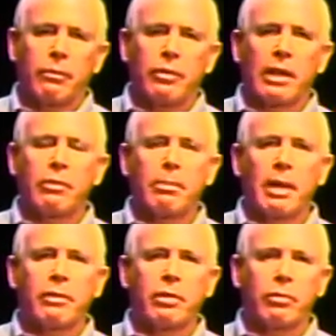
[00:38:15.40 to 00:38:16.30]
Sends a
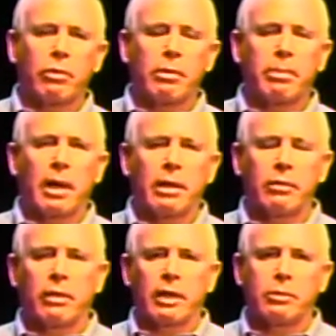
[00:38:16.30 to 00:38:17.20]
message through the
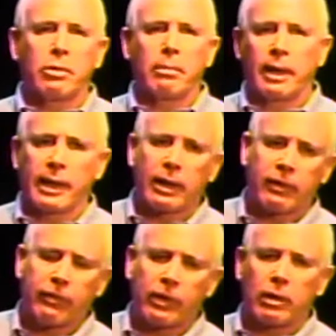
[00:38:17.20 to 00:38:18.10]
body's
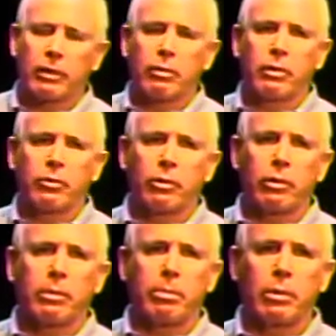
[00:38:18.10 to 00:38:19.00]
electromagnetic field through the
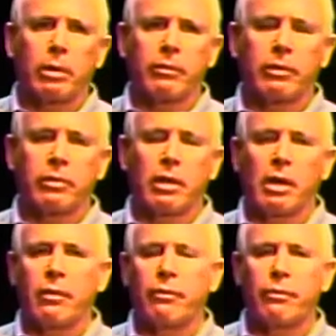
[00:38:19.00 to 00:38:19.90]
circuit board of the
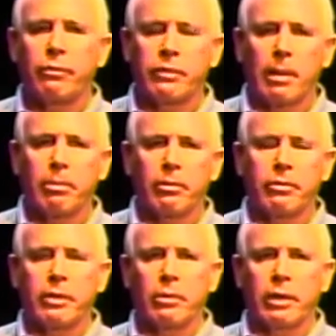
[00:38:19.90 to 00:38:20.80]
skull, temporal
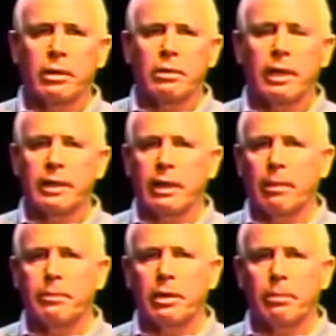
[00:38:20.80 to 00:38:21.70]
sphenoidal, and then
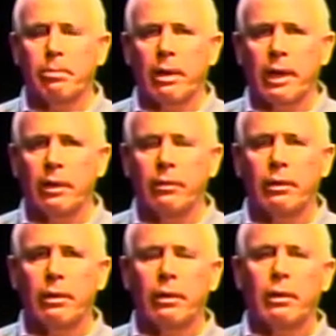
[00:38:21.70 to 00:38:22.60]
up to the brain